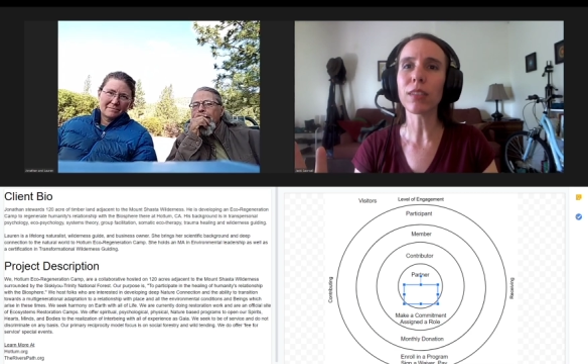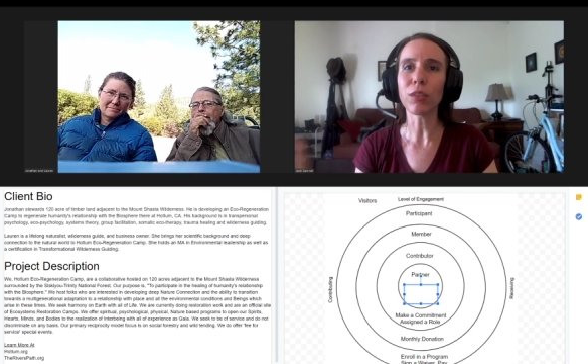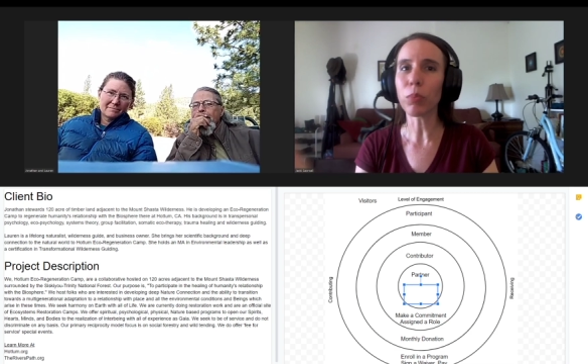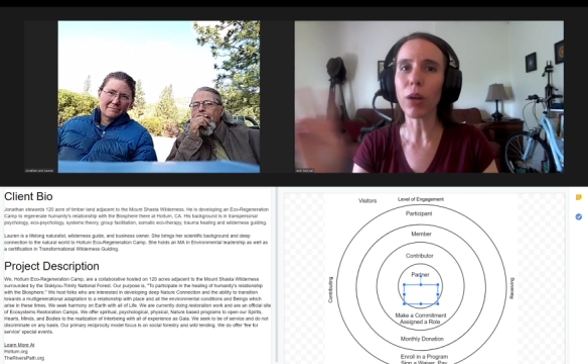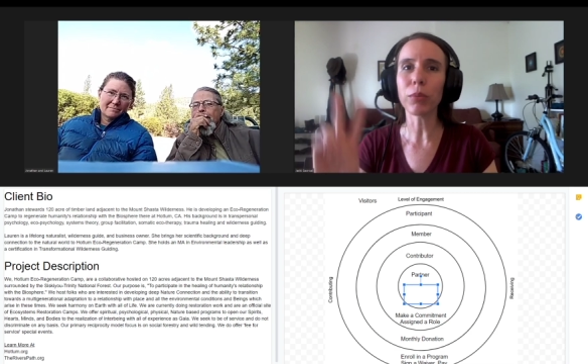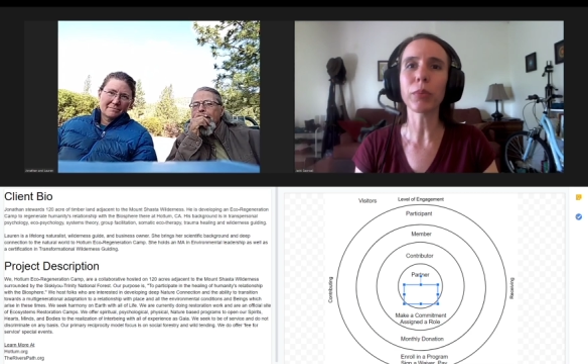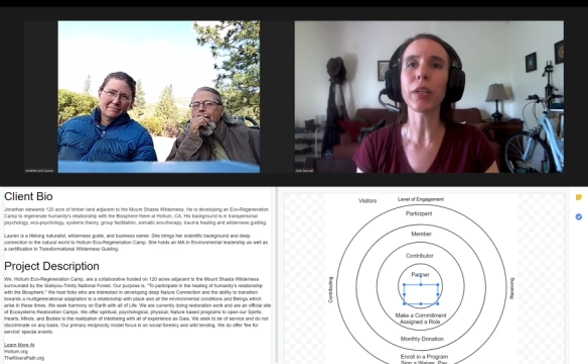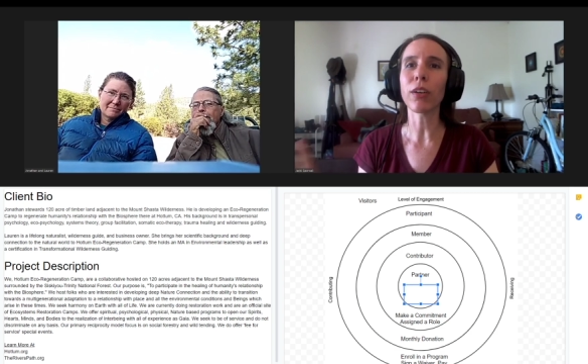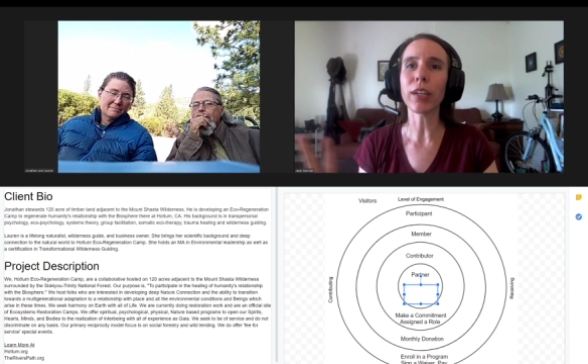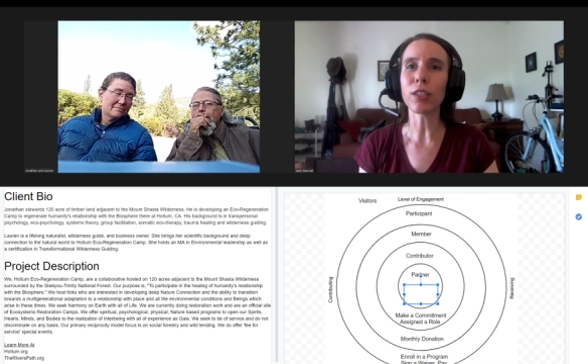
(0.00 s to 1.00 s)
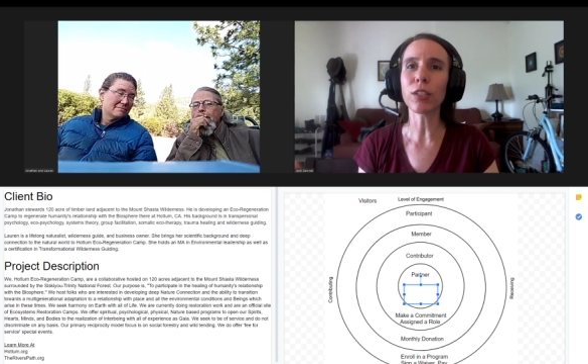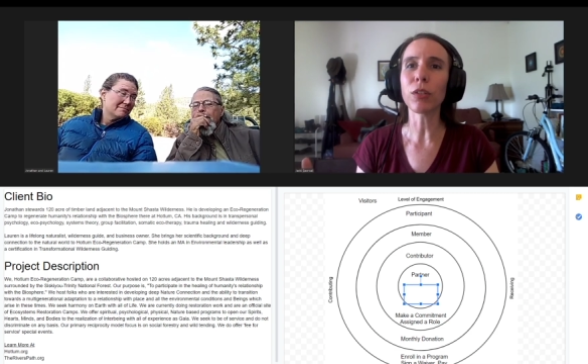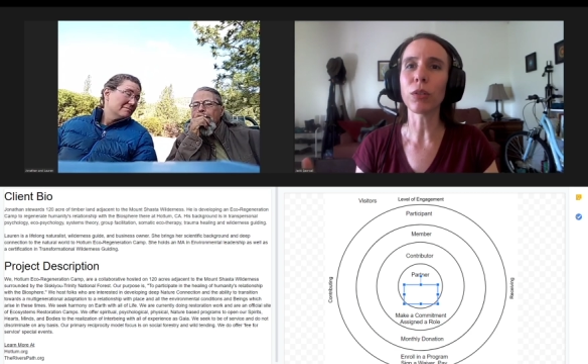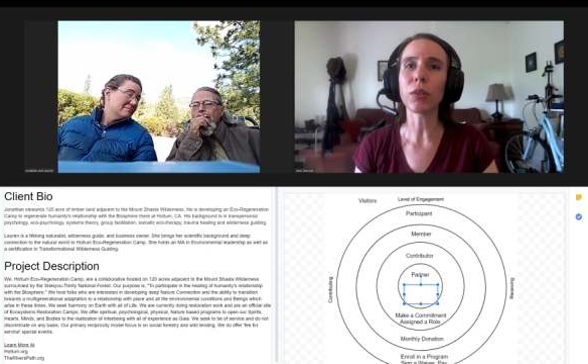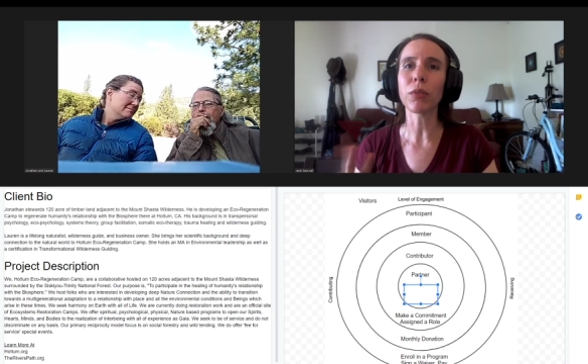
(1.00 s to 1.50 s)
you probably already
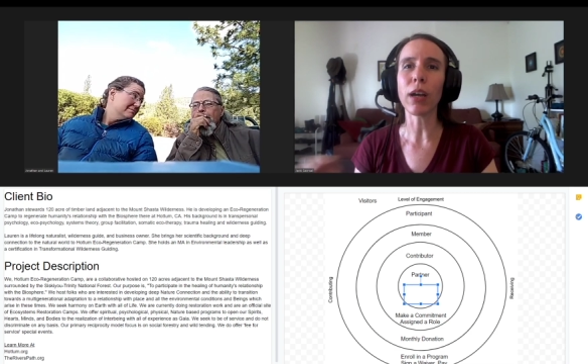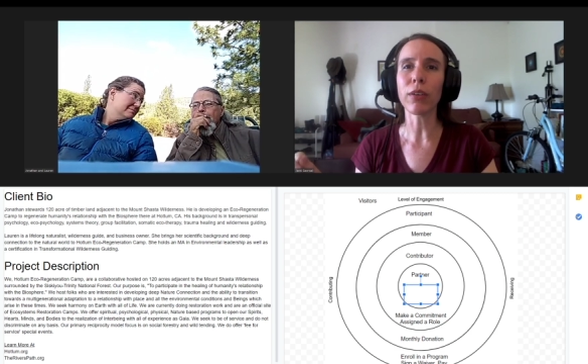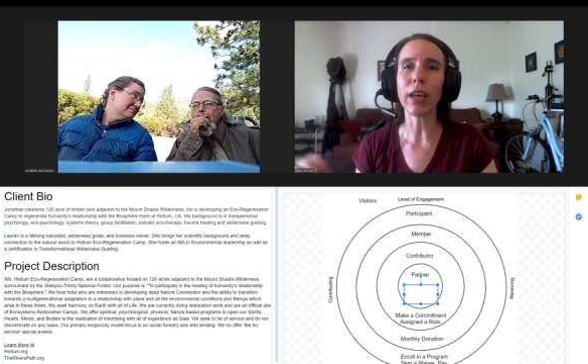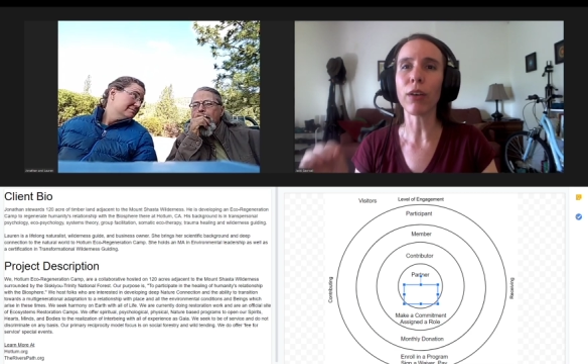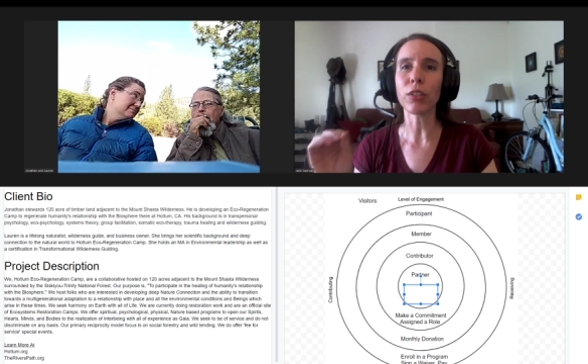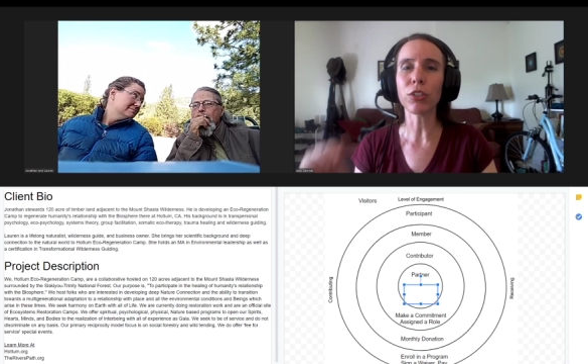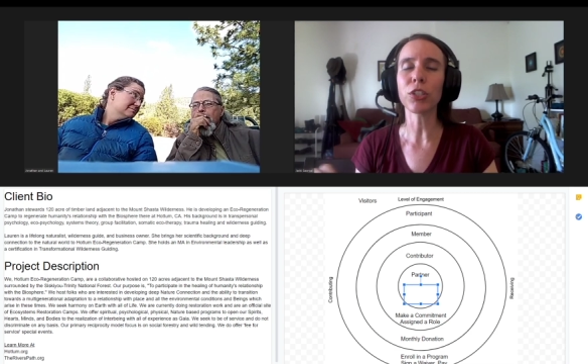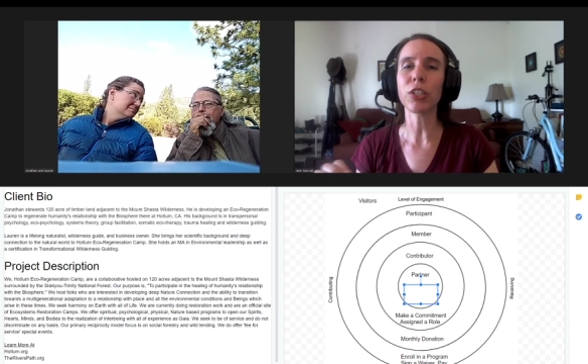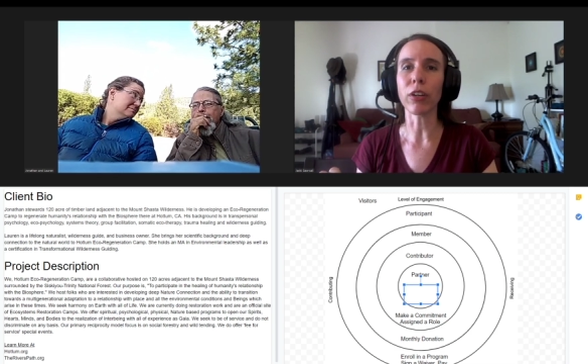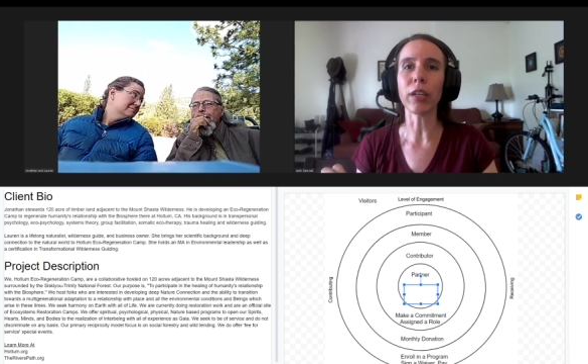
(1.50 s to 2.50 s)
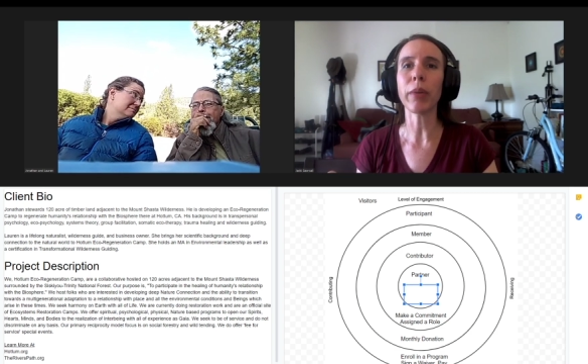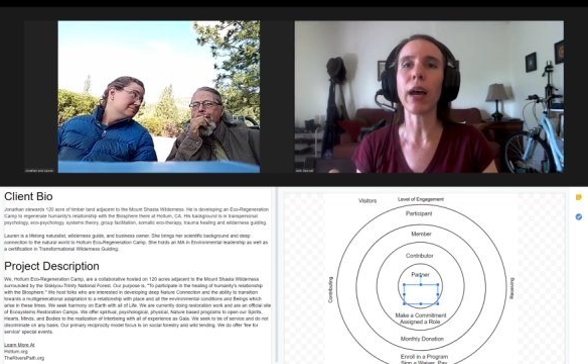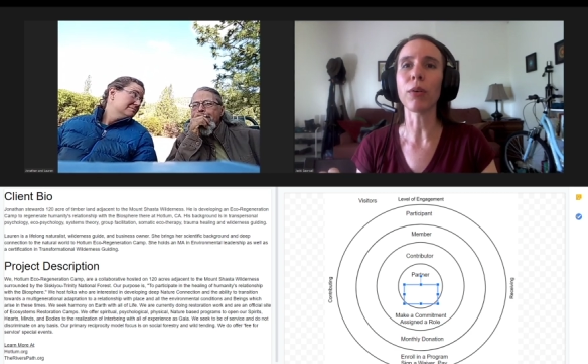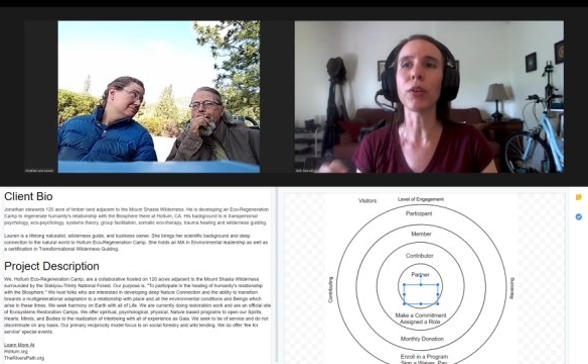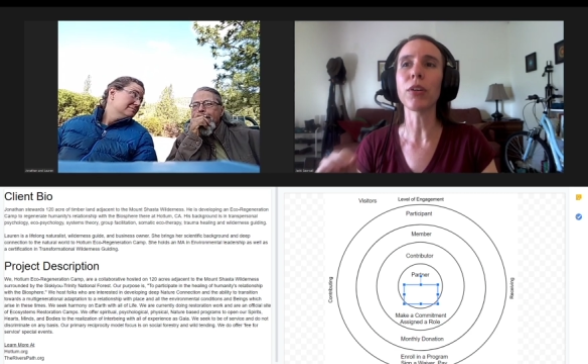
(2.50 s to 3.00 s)
do, around how you're sharing
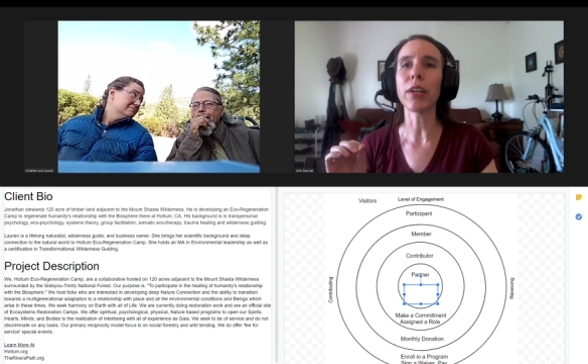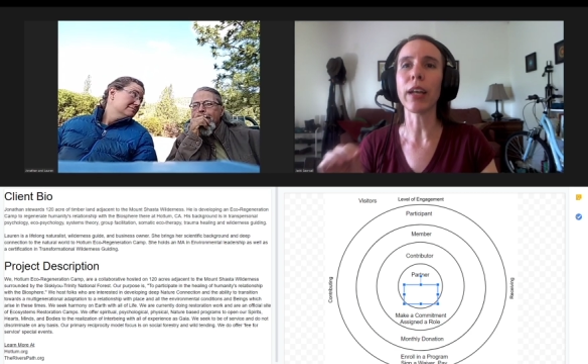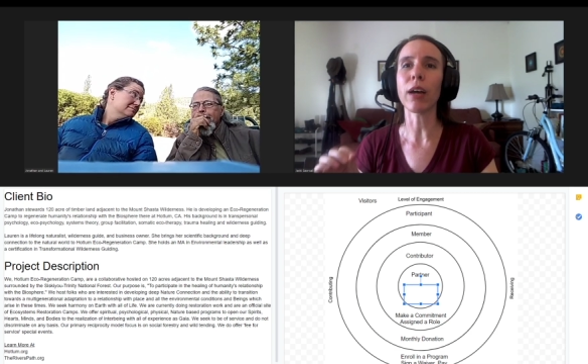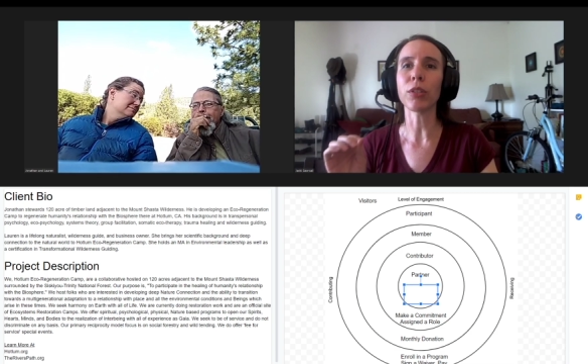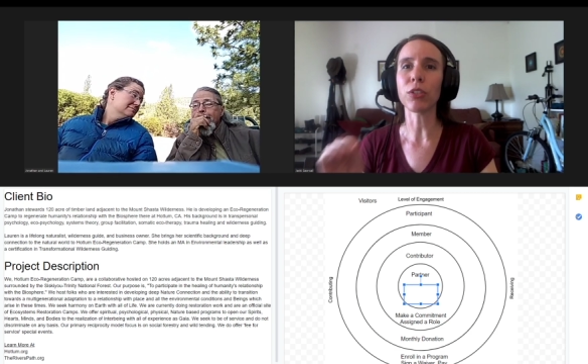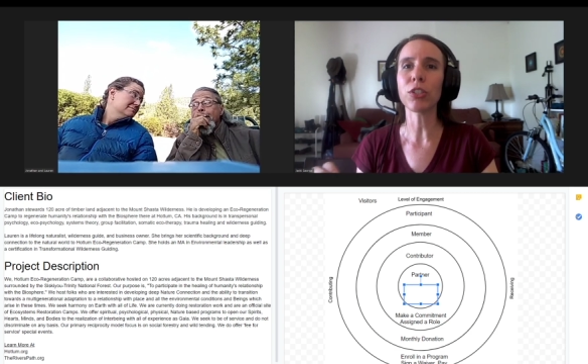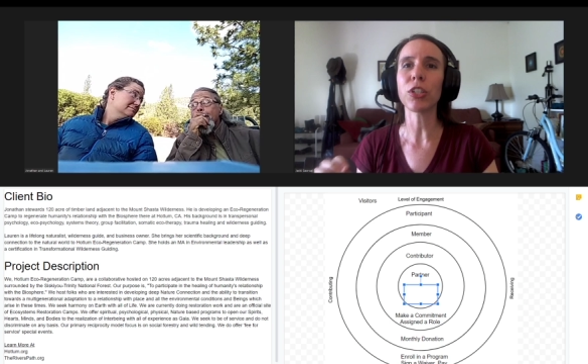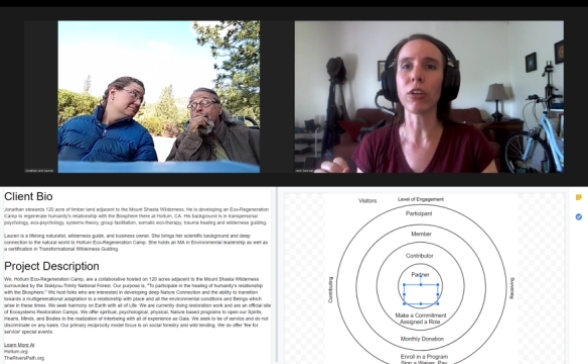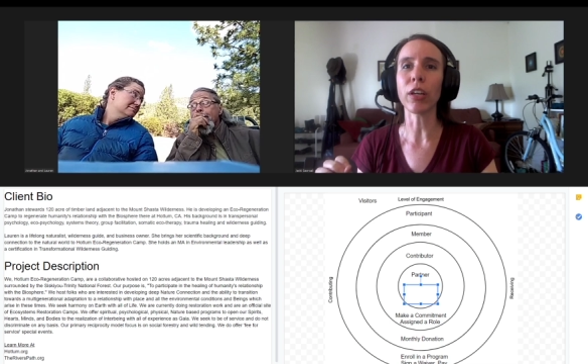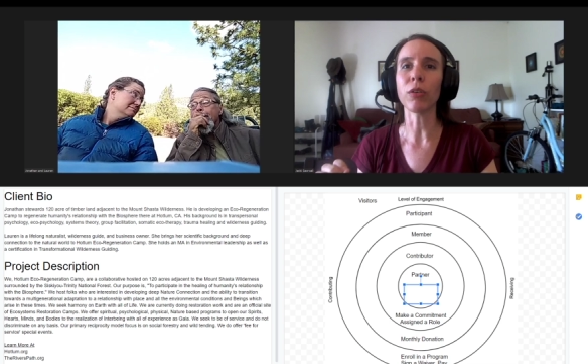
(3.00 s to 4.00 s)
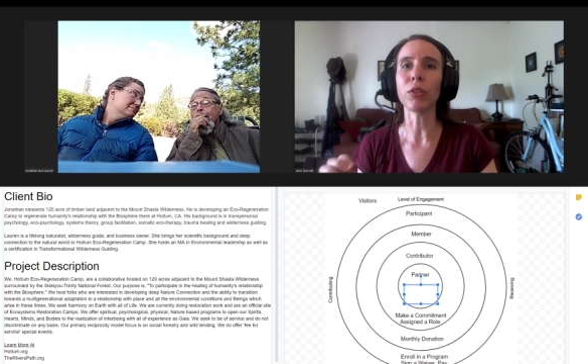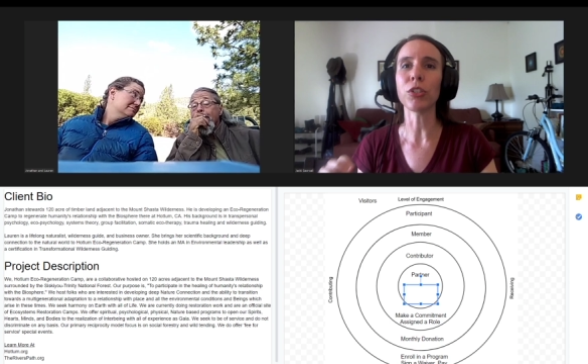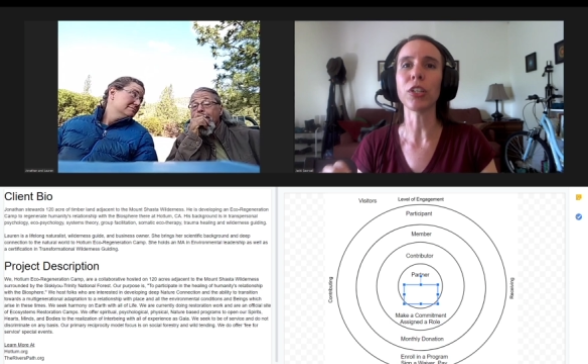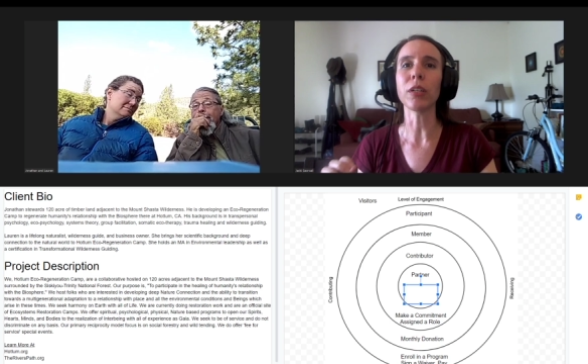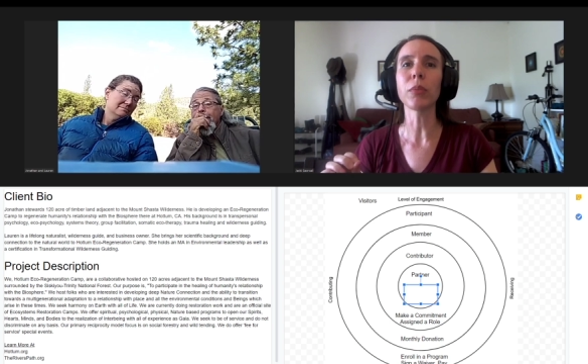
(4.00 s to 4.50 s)
power and how you're sharing
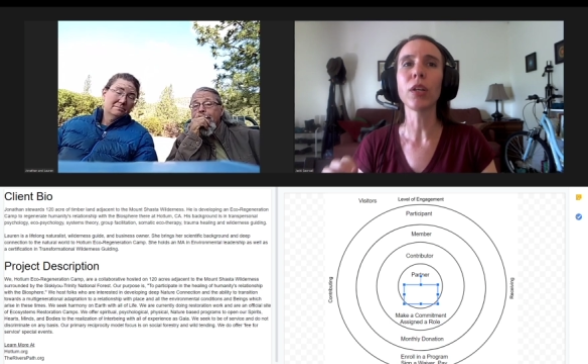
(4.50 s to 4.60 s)
ownership.